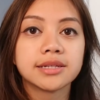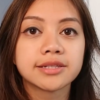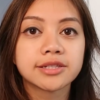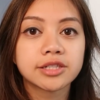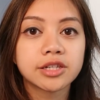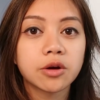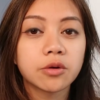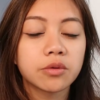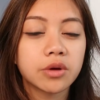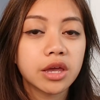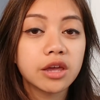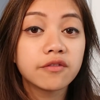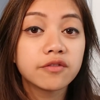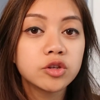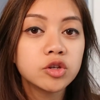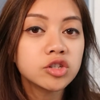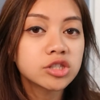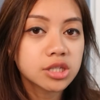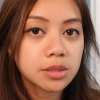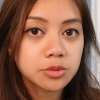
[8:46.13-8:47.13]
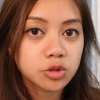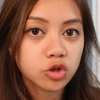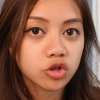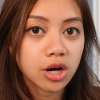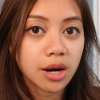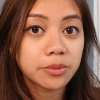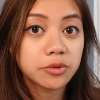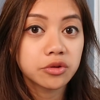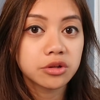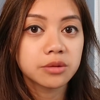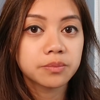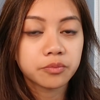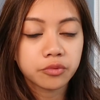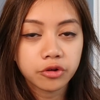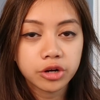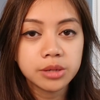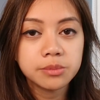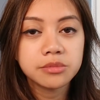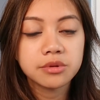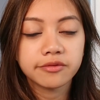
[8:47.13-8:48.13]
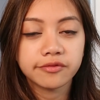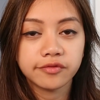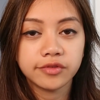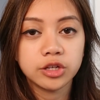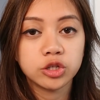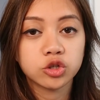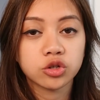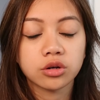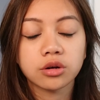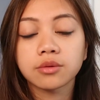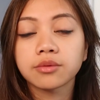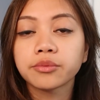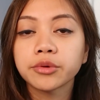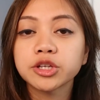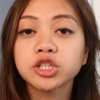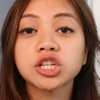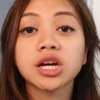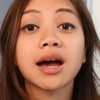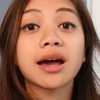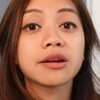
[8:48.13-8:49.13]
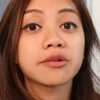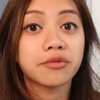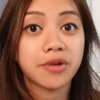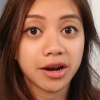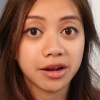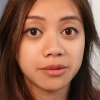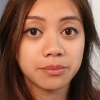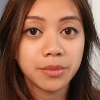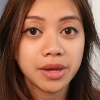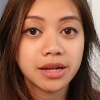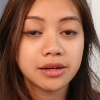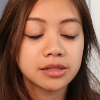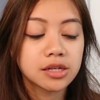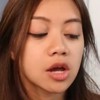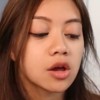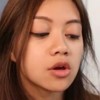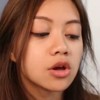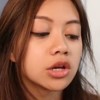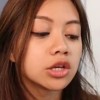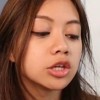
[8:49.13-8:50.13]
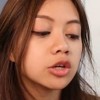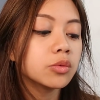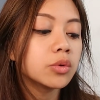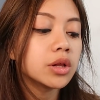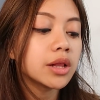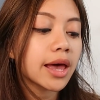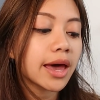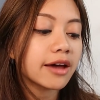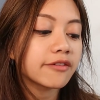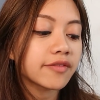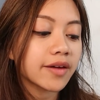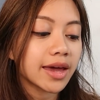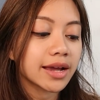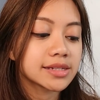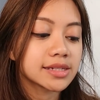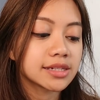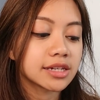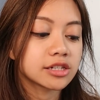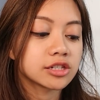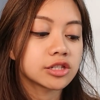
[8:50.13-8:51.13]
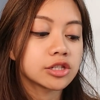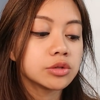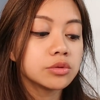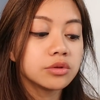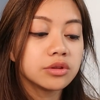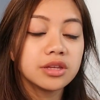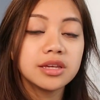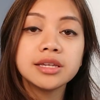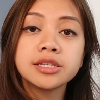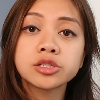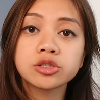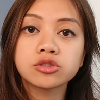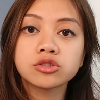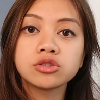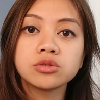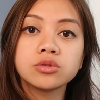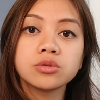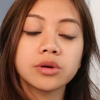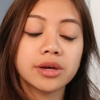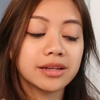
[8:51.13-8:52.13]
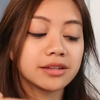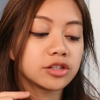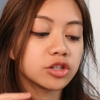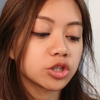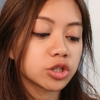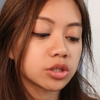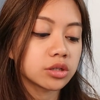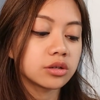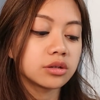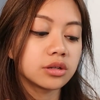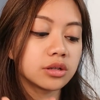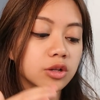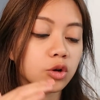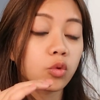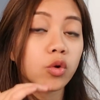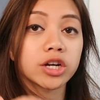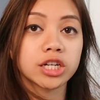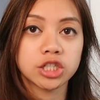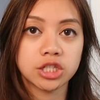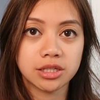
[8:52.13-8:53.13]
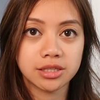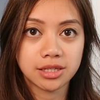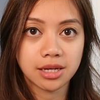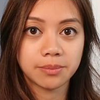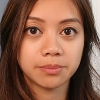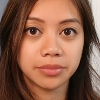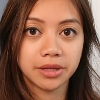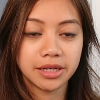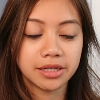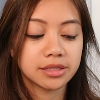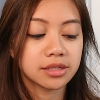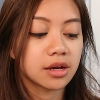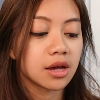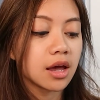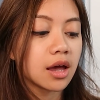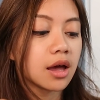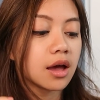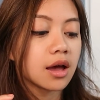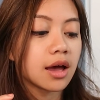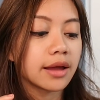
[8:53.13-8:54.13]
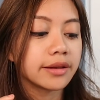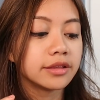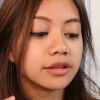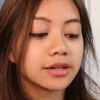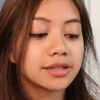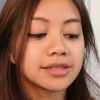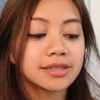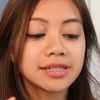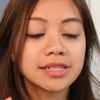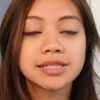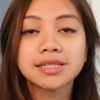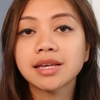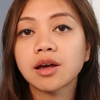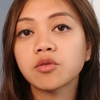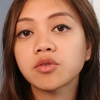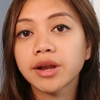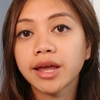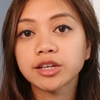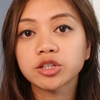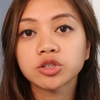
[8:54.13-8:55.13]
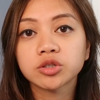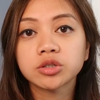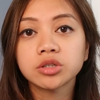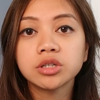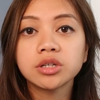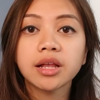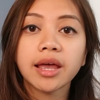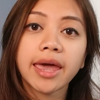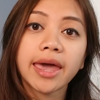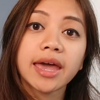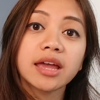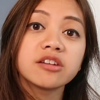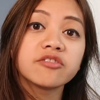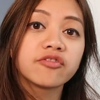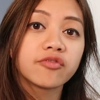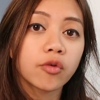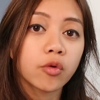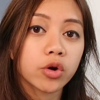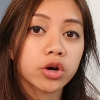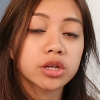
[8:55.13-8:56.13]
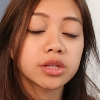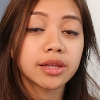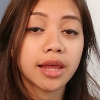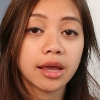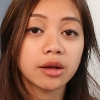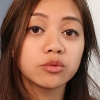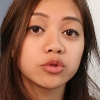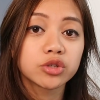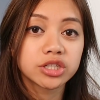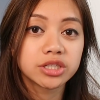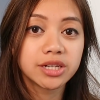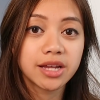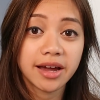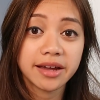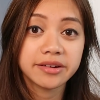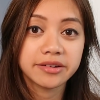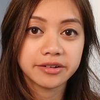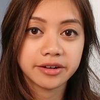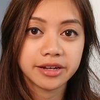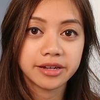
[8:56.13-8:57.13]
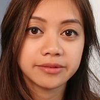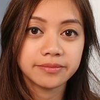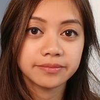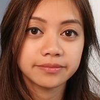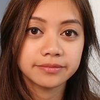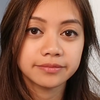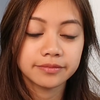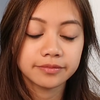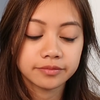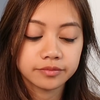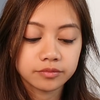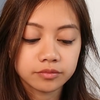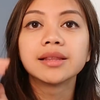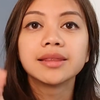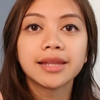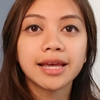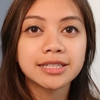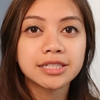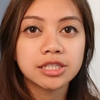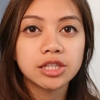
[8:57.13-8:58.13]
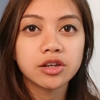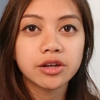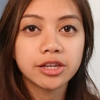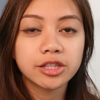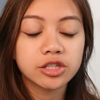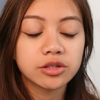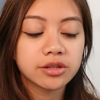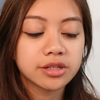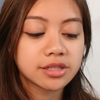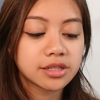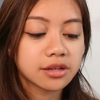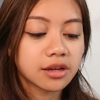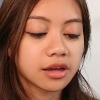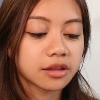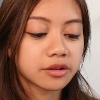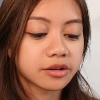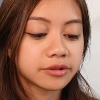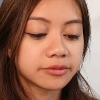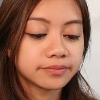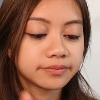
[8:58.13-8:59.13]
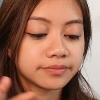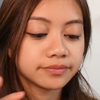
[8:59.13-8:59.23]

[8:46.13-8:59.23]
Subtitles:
So if you subscribe to the premium feature, which I recommend, you will have access to these two additional question templates. Does this sound natural and foreign language diary? Let's look into this together.